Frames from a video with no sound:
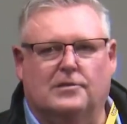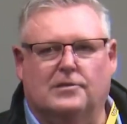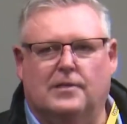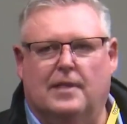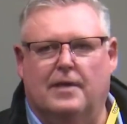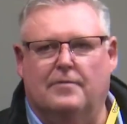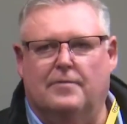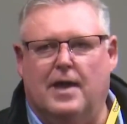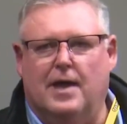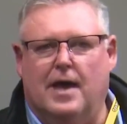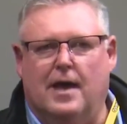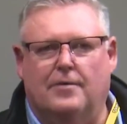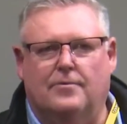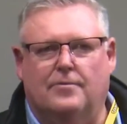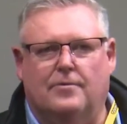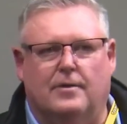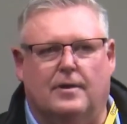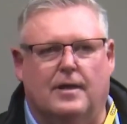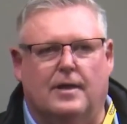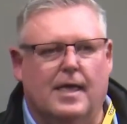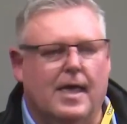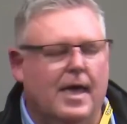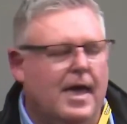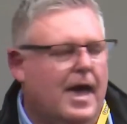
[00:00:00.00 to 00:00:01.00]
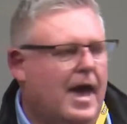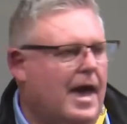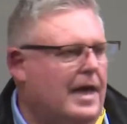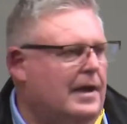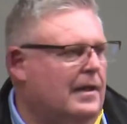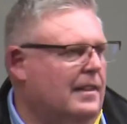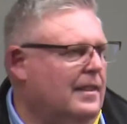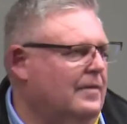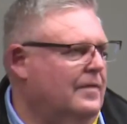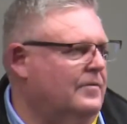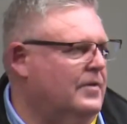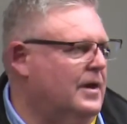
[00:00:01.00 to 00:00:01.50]
1,100. At
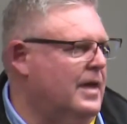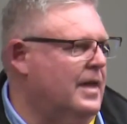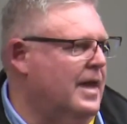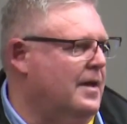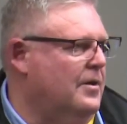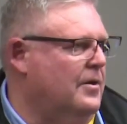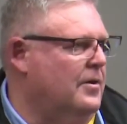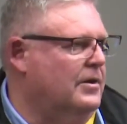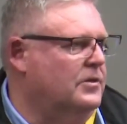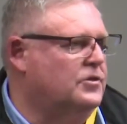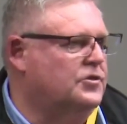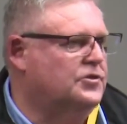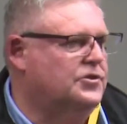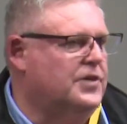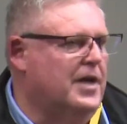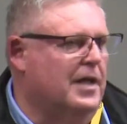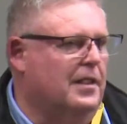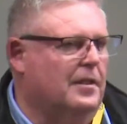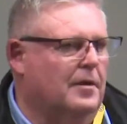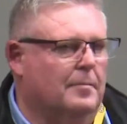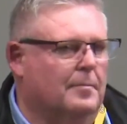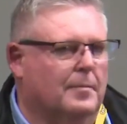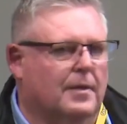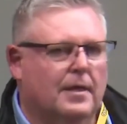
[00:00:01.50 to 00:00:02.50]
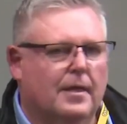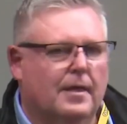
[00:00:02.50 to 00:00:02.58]
11 now, and I sell them.